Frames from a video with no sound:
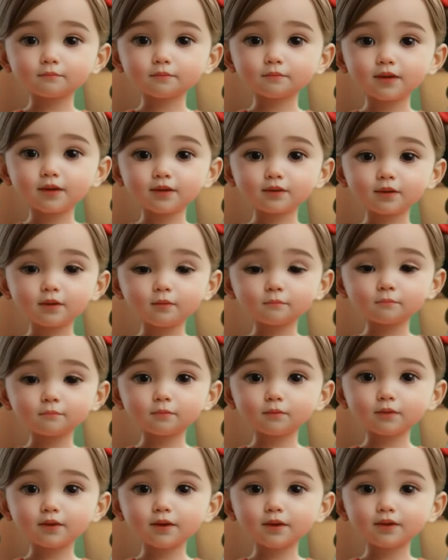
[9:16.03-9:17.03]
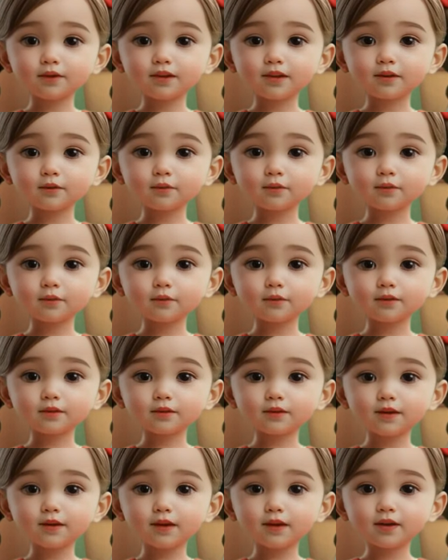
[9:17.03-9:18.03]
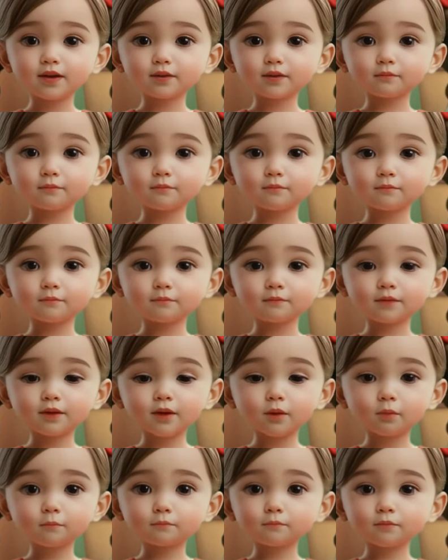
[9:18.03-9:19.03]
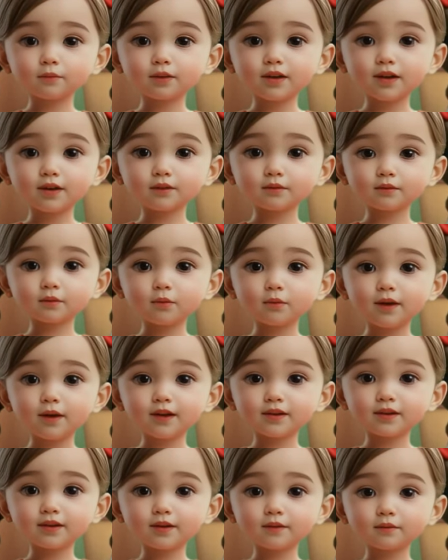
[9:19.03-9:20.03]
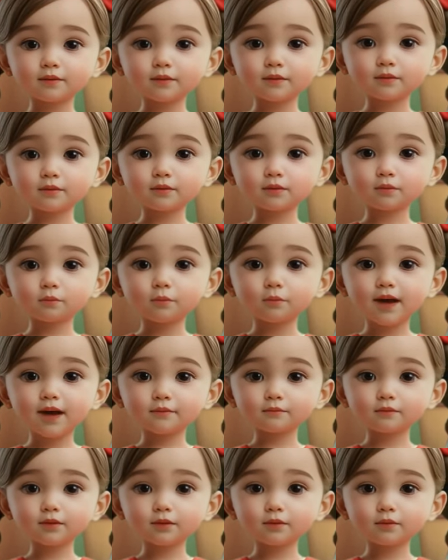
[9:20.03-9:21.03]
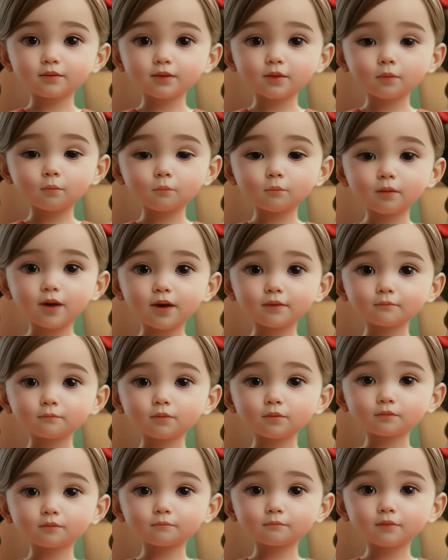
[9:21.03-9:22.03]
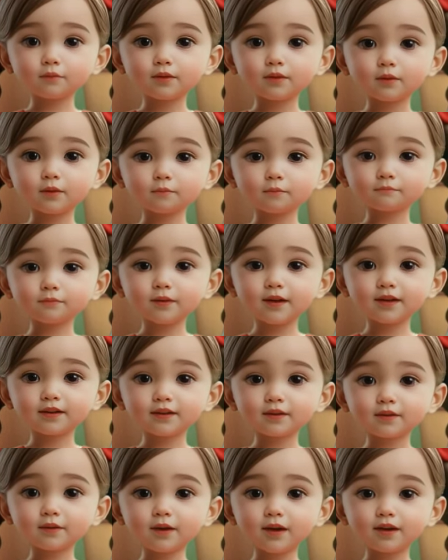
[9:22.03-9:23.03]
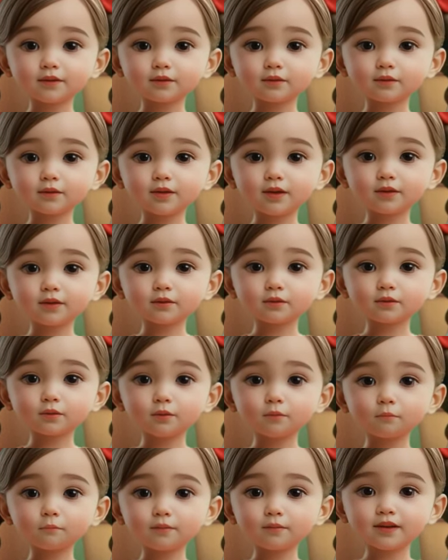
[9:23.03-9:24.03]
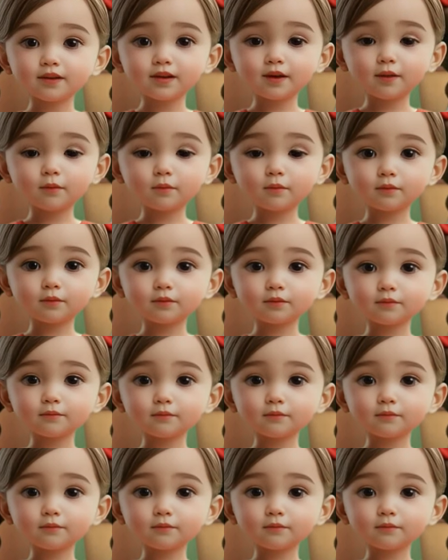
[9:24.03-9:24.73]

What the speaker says: Thank you for learning with me today. Don't forget to like and subscribe to Little Marvels for more fun and educational videos.